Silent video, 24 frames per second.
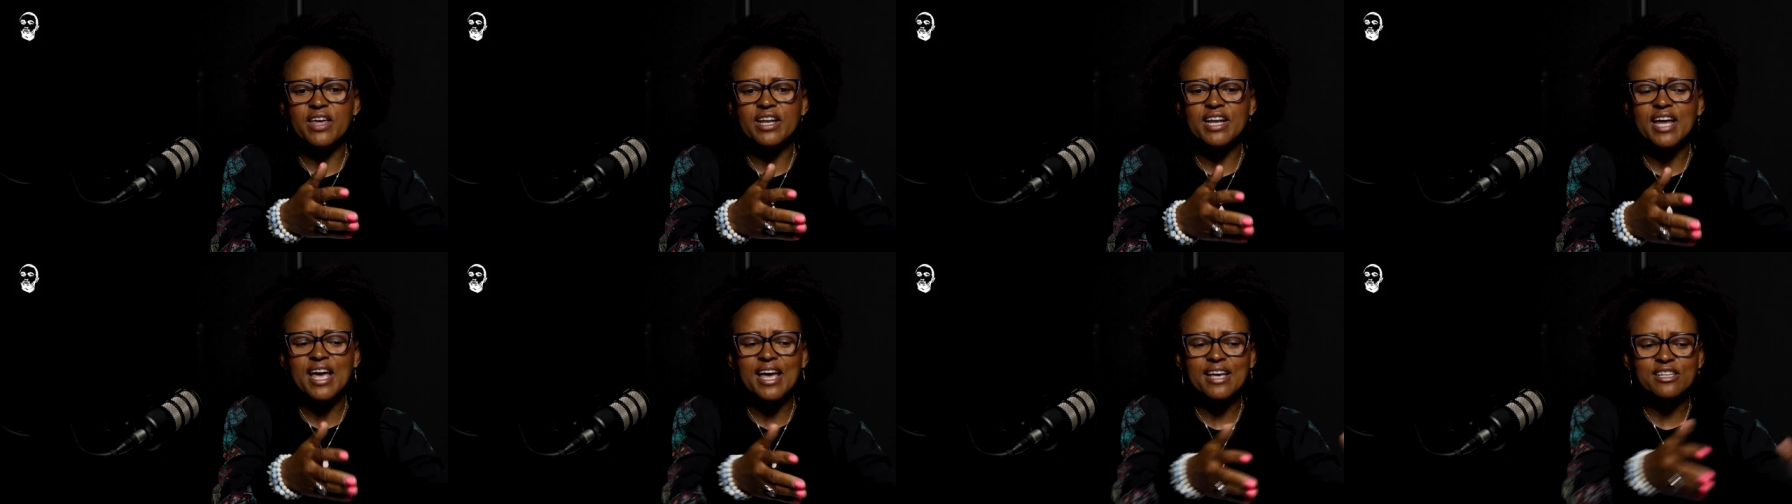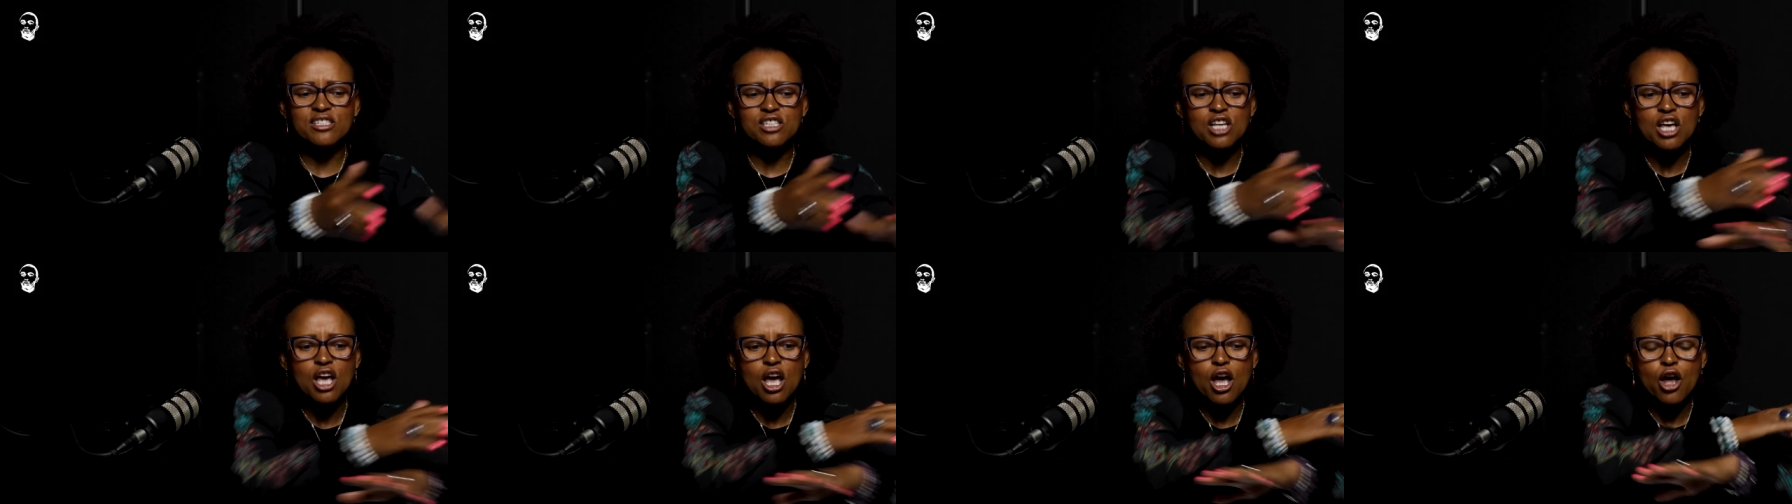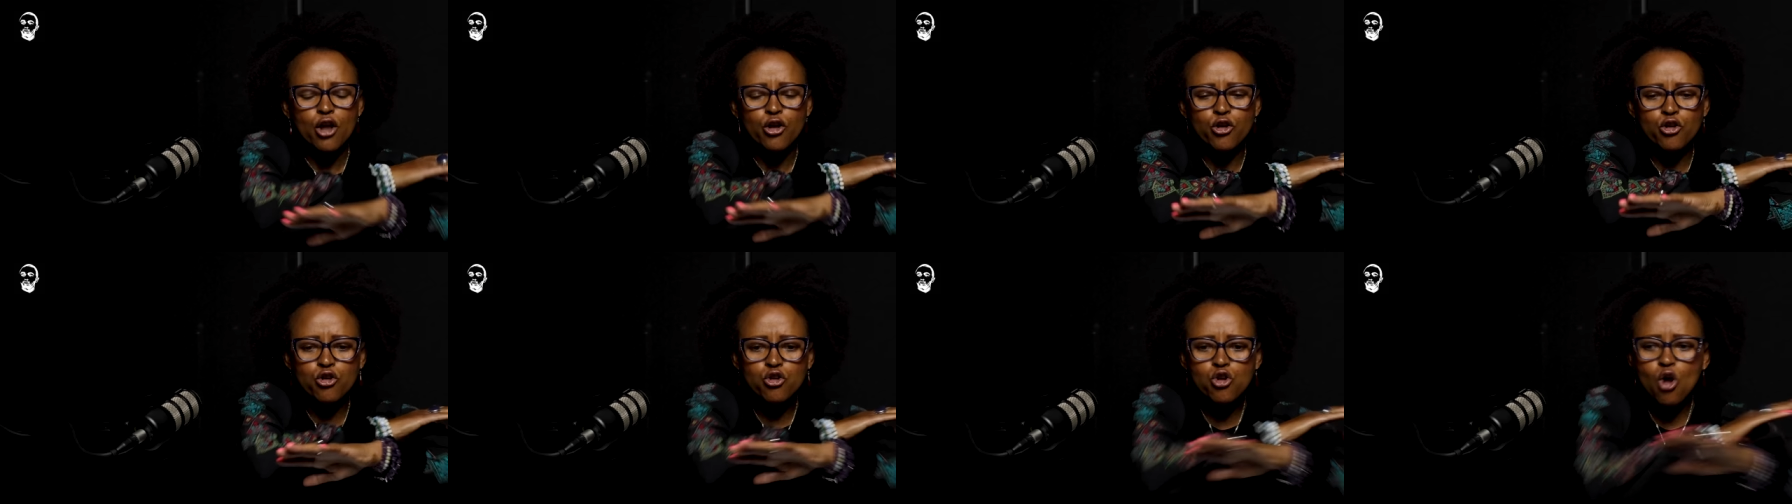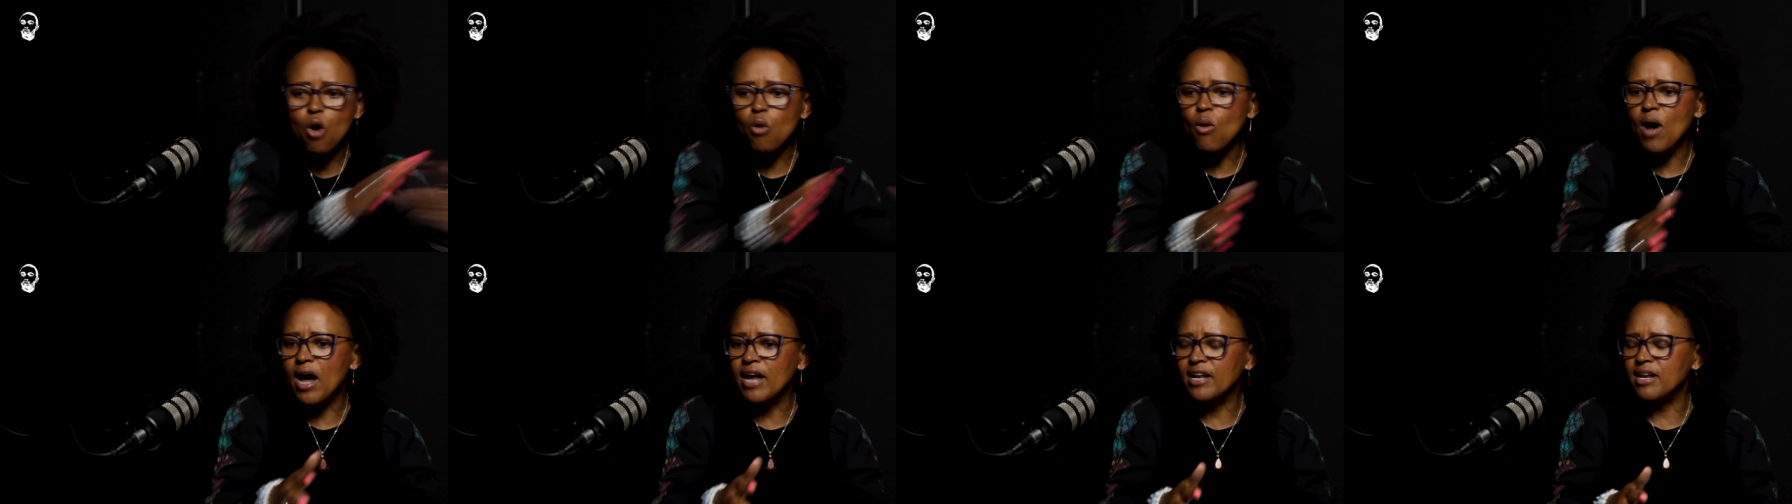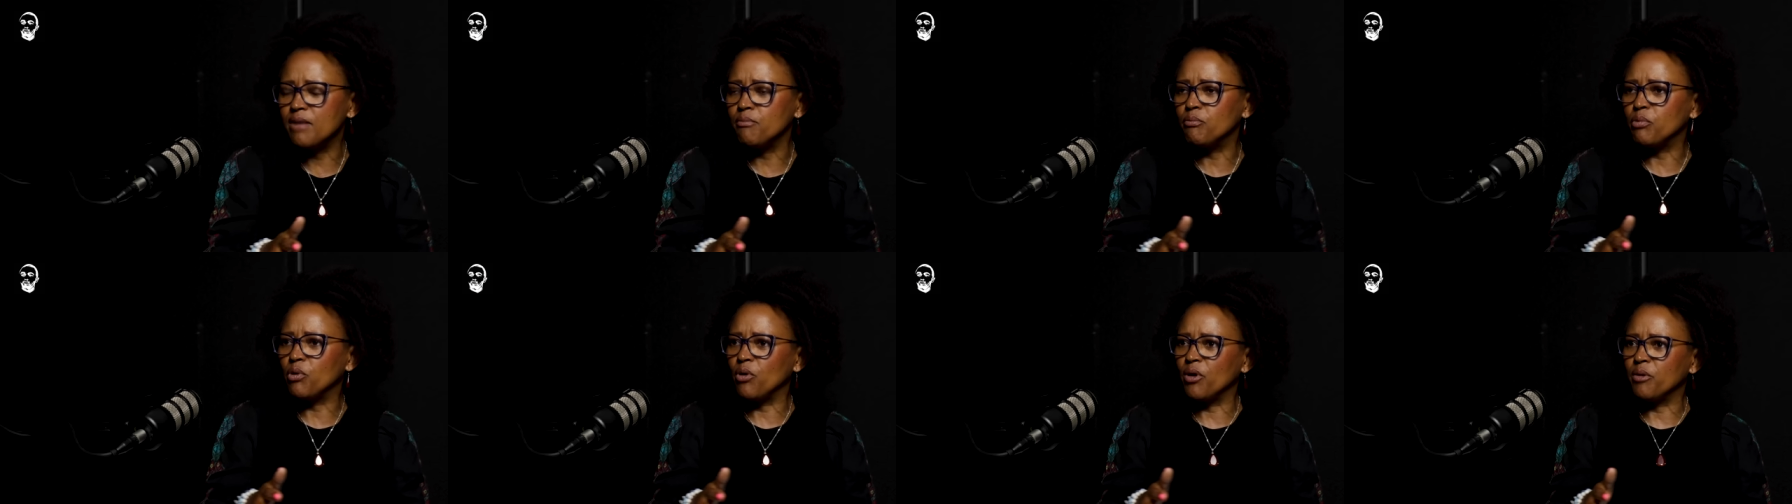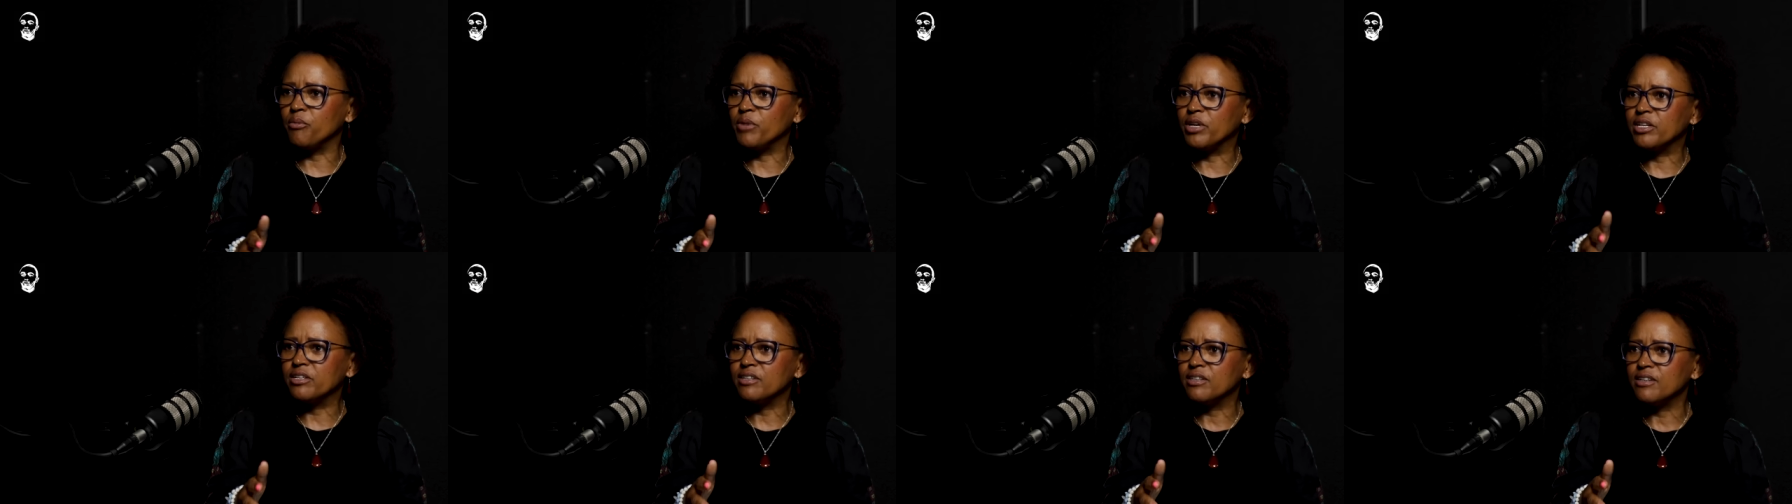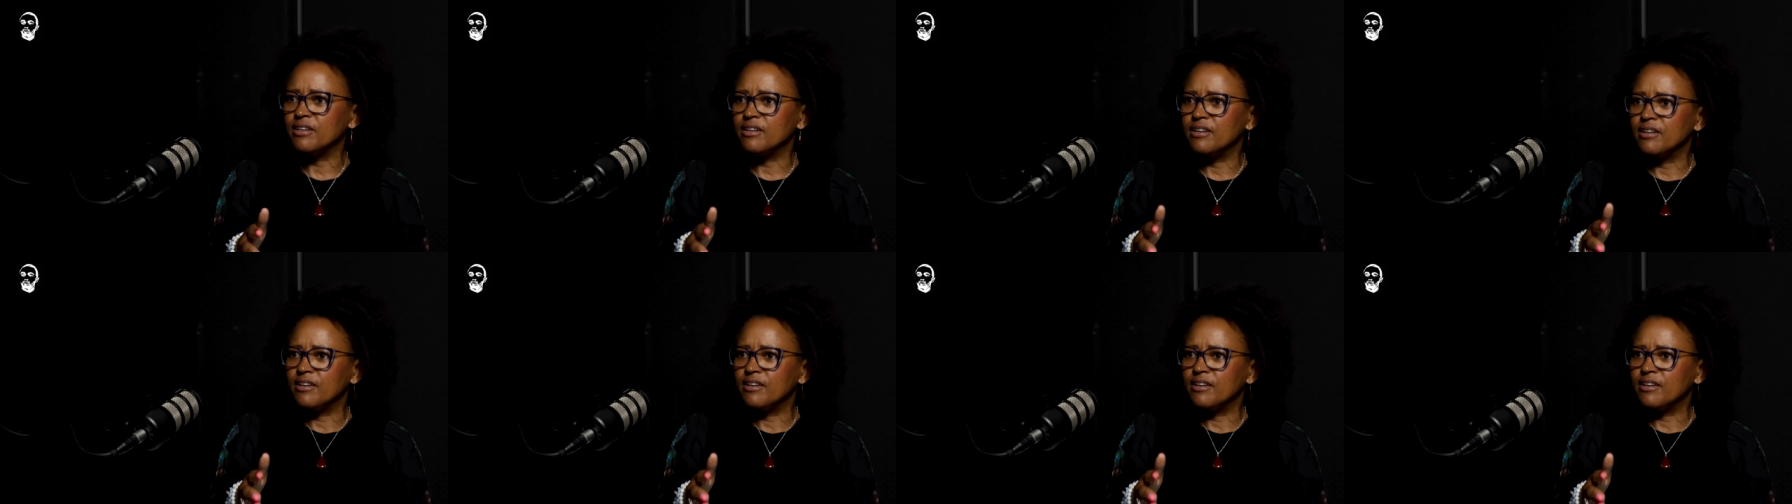that has no unemployment.